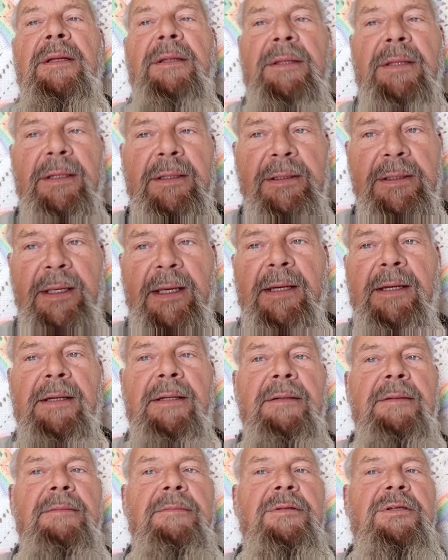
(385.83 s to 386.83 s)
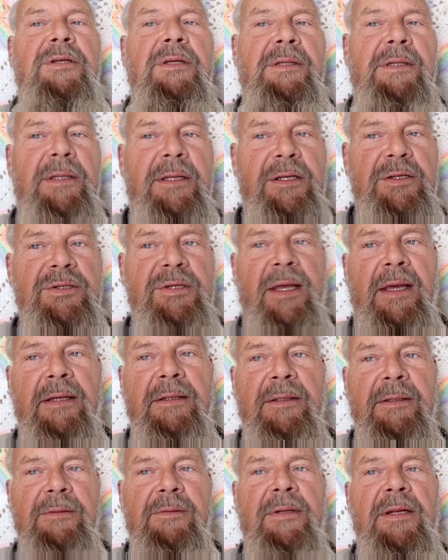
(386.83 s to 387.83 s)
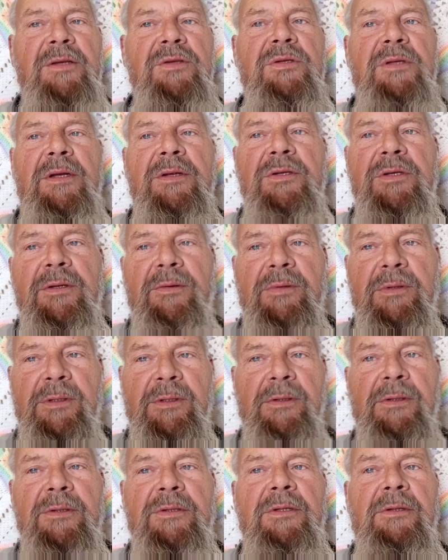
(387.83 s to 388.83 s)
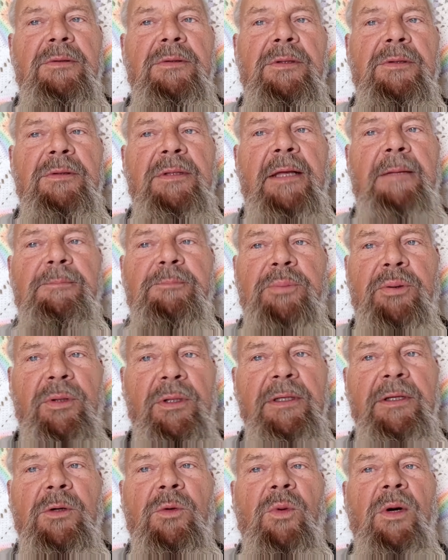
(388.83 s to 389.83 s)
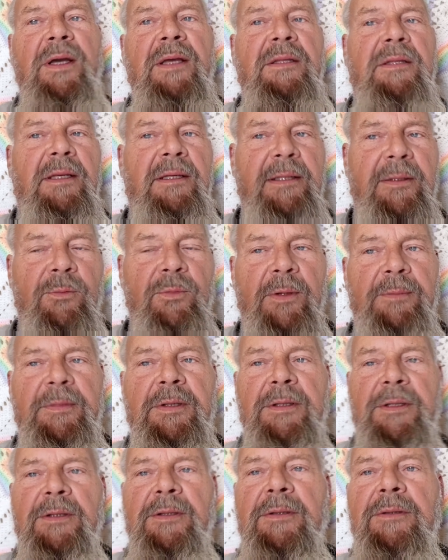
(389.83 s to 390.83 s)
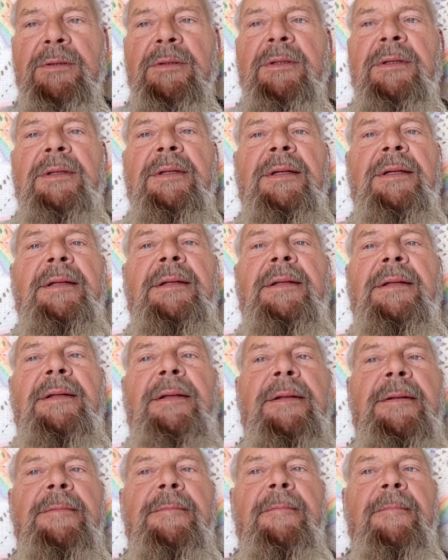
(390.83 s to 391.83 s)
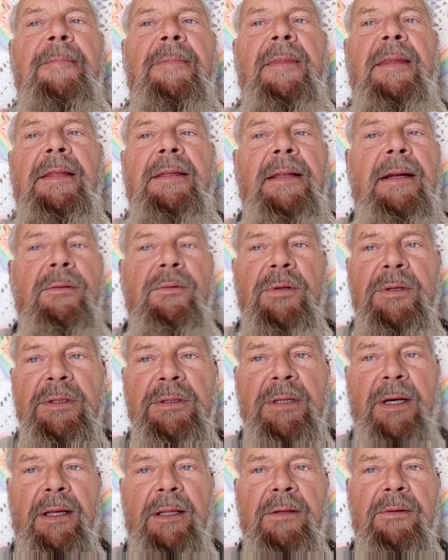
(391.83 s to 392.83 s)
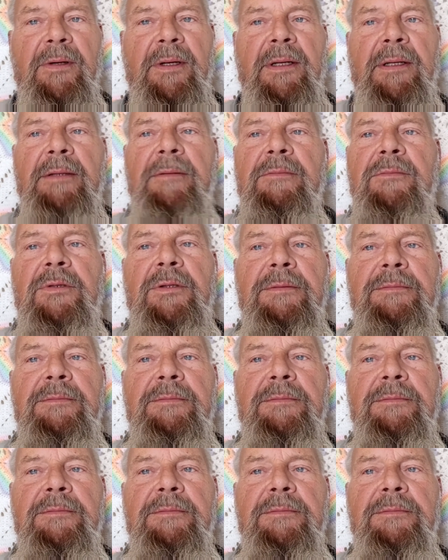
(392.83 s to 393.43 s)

that, yeah, she did exactly what I said she would do. She would do that pulling away thing that women do, and I wouldn't tolerate it,